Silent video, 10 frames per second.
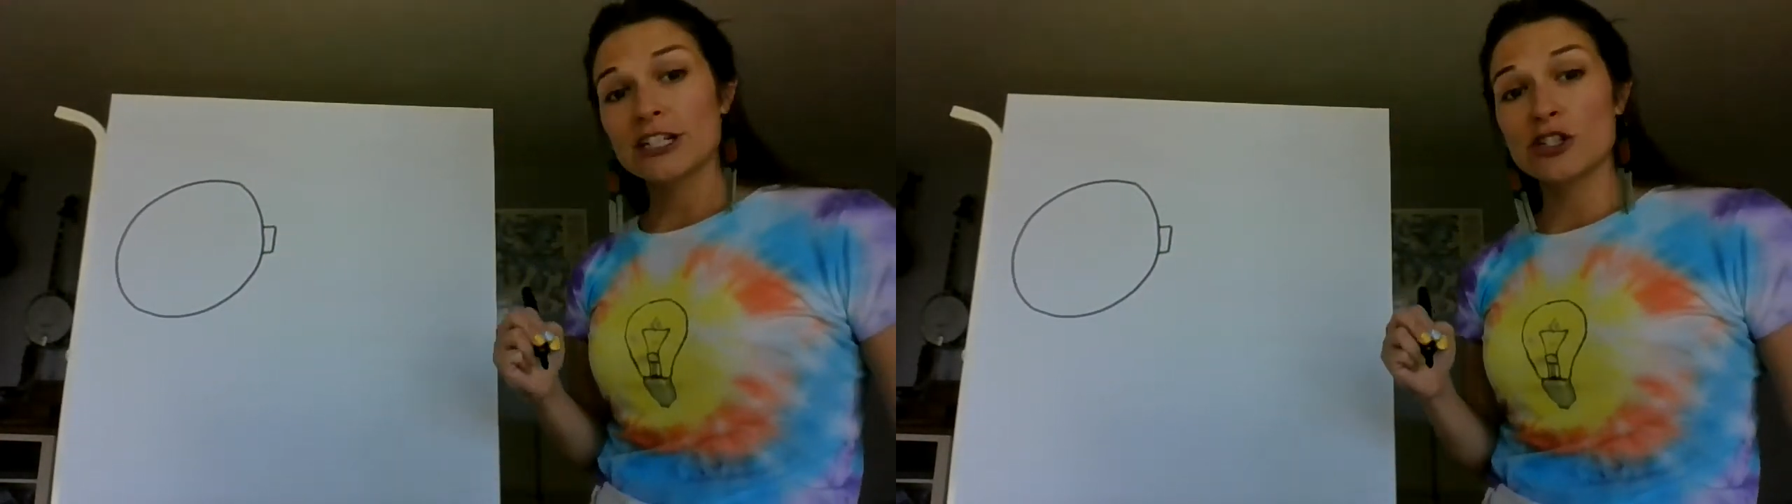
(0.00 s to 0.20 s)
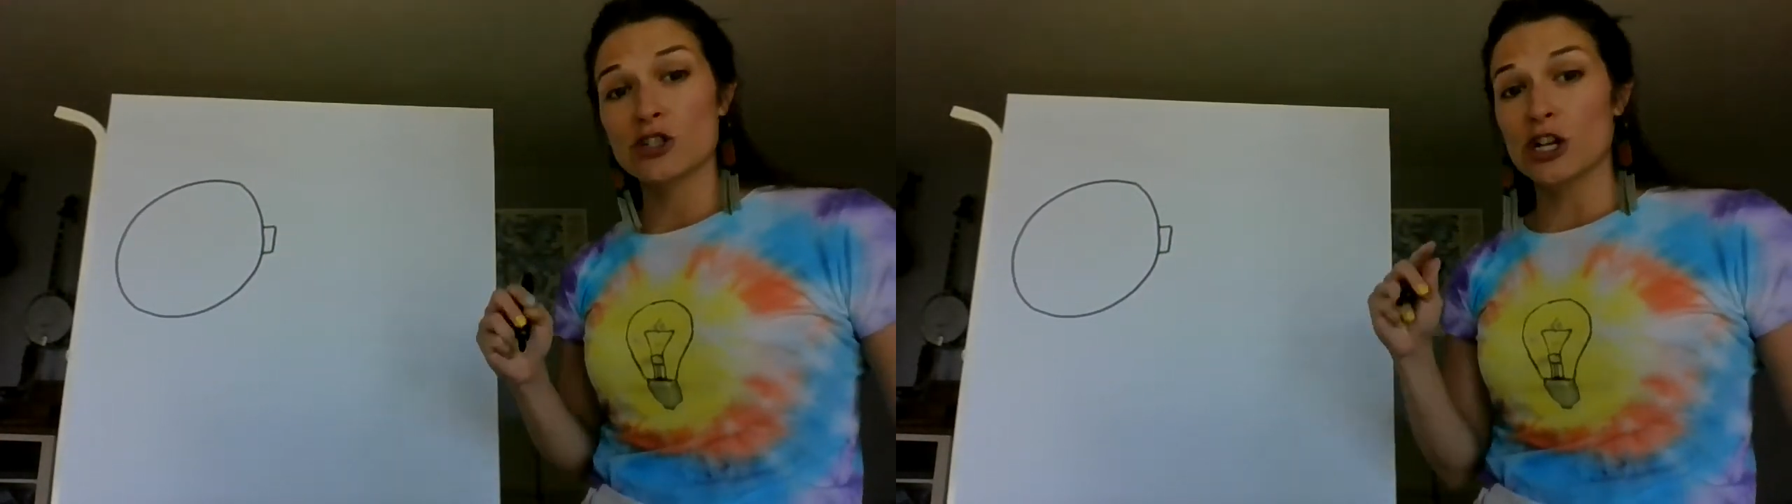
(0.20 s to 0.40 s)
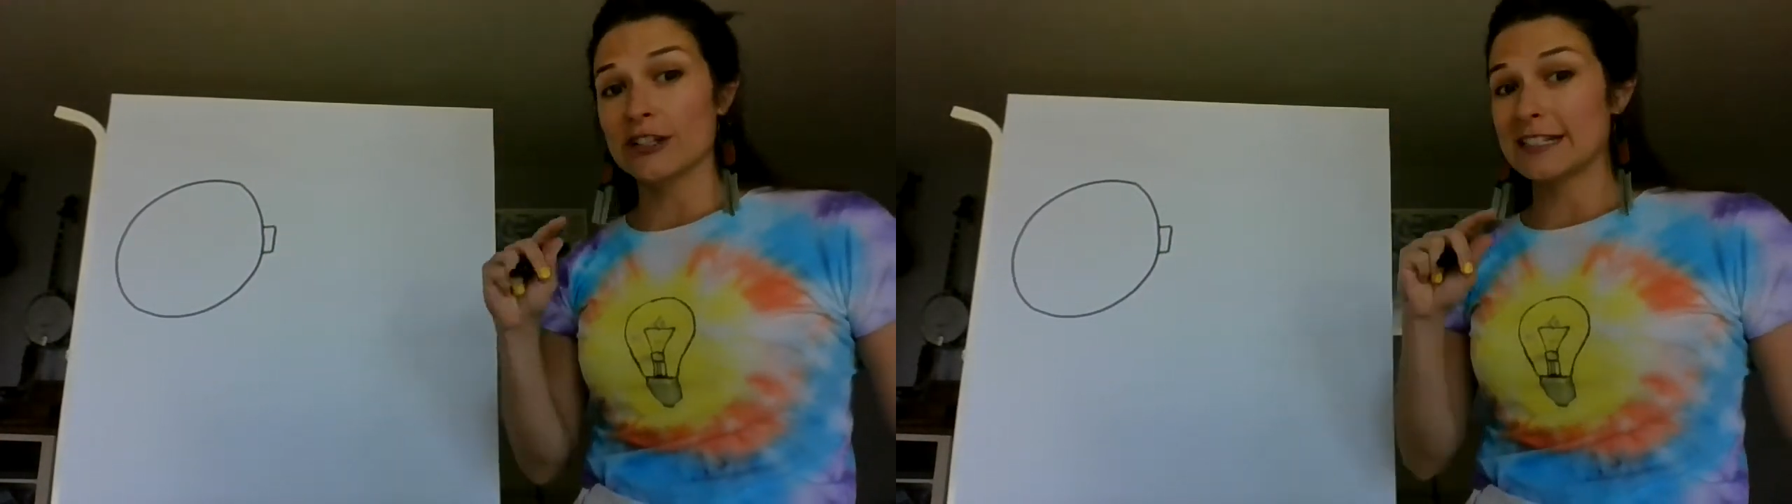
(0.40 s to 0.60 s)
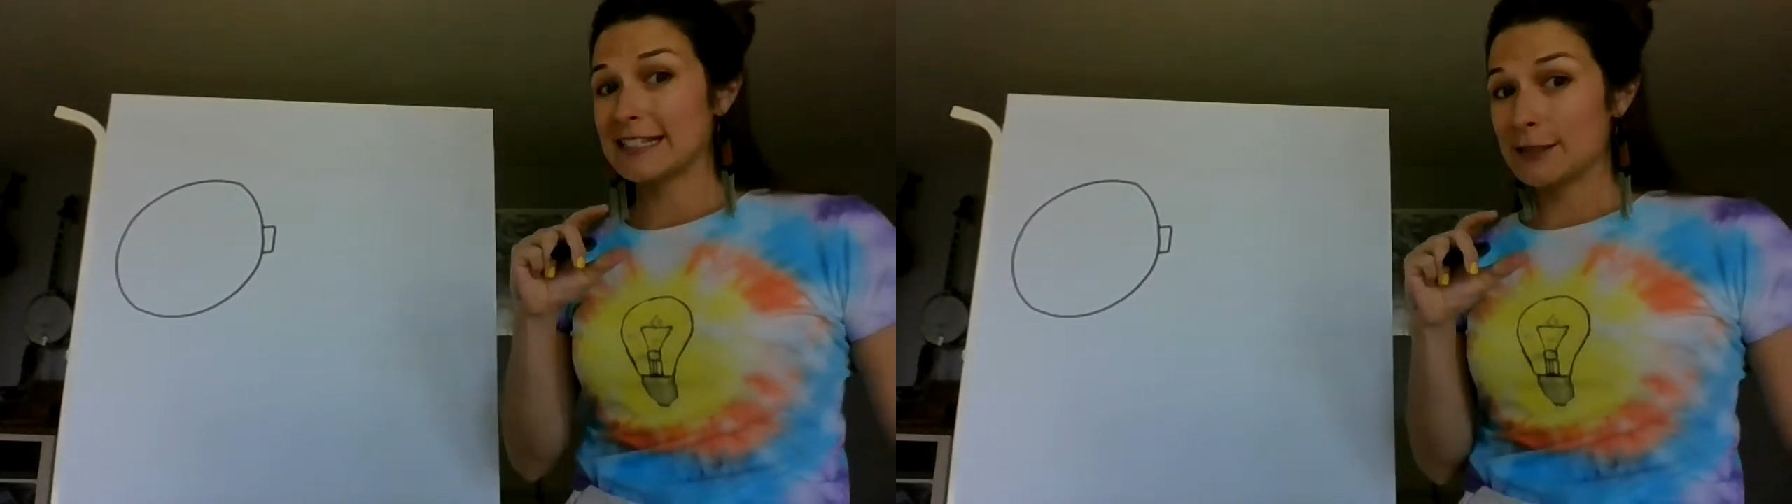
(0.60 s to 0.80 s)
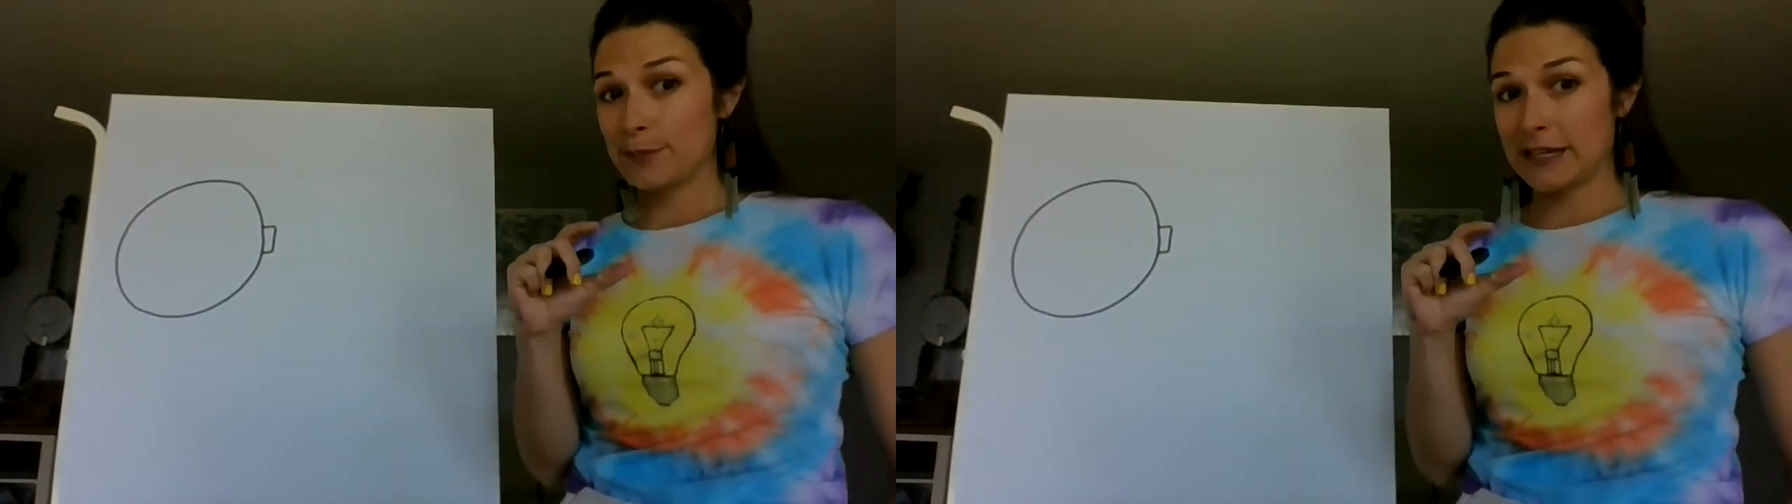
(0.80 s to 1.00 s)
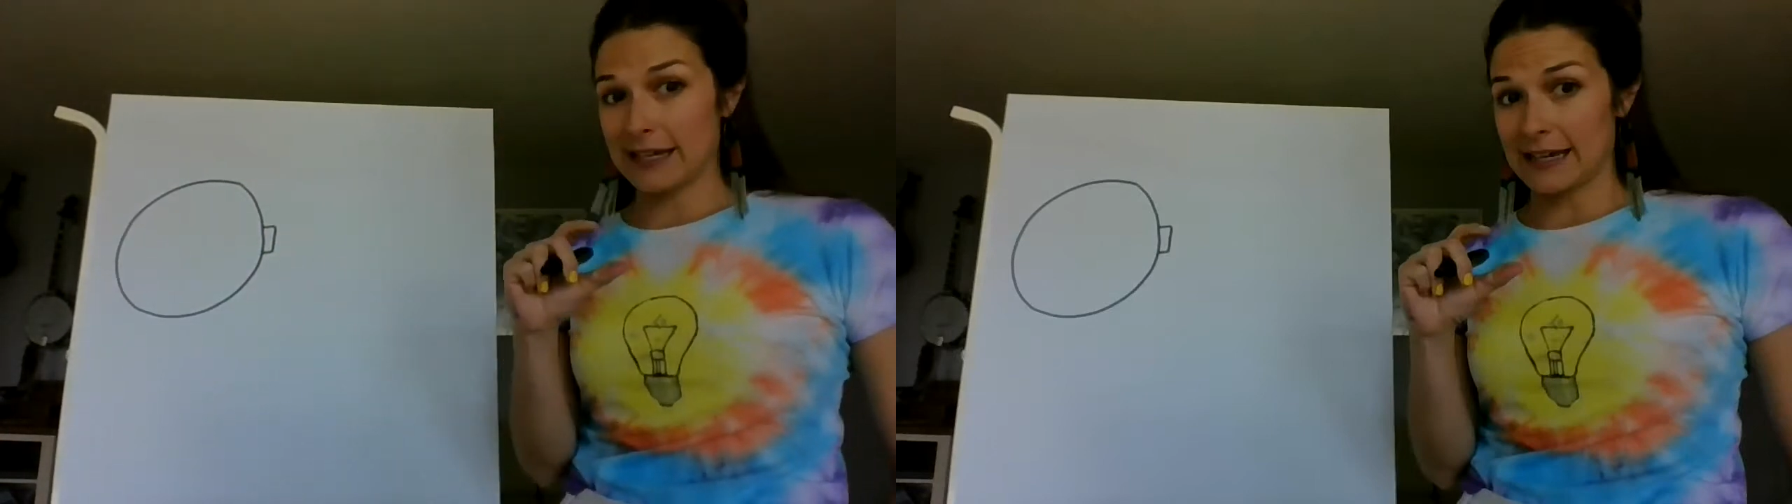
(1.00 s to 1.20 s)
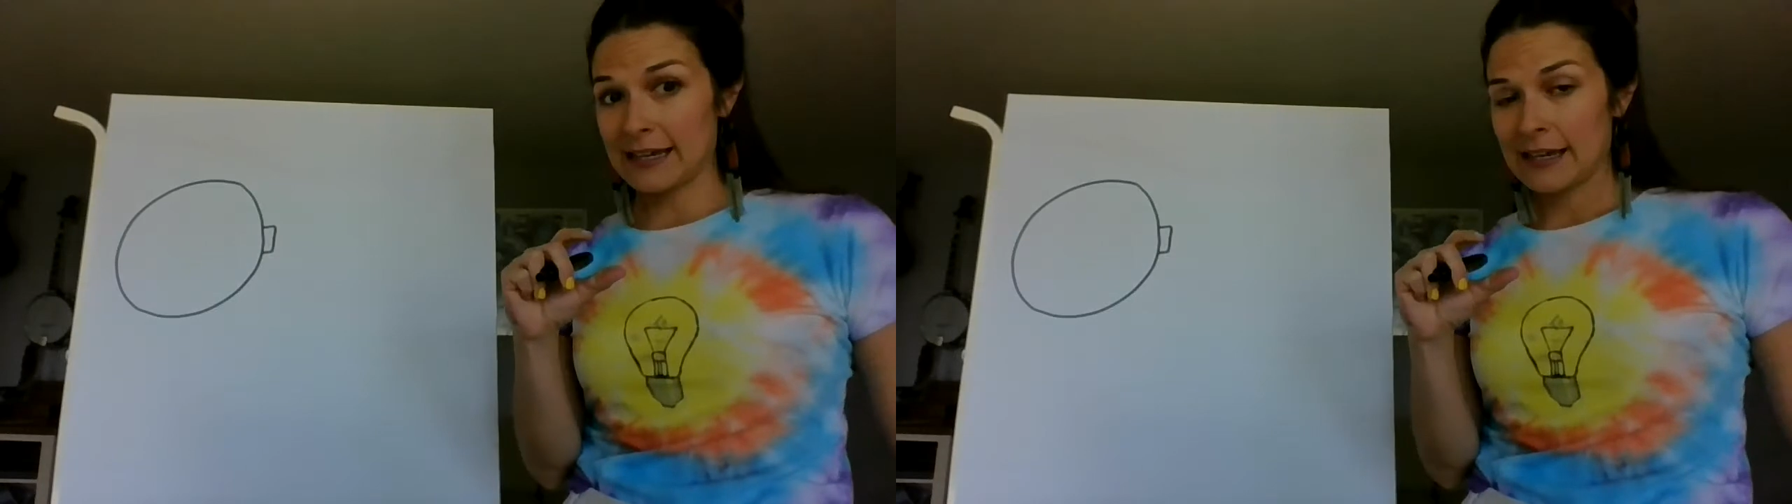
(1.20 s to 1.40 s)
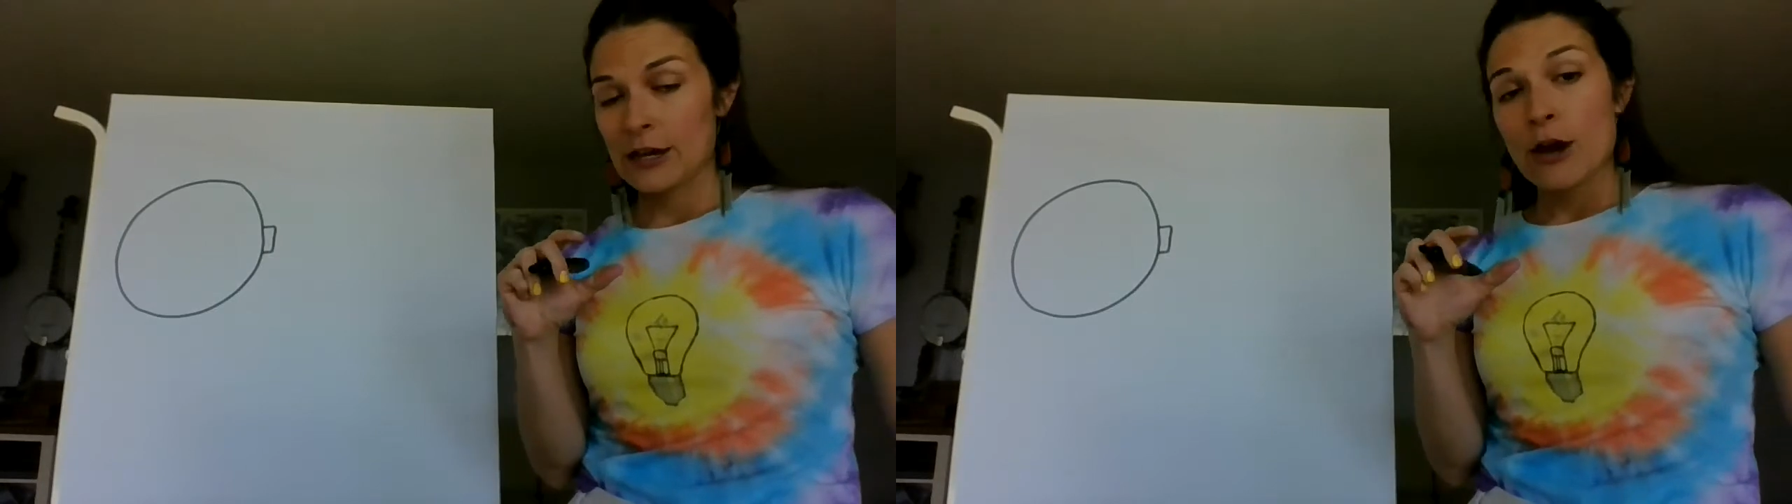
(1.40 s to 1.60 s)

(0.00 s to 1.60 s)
to draw the spigot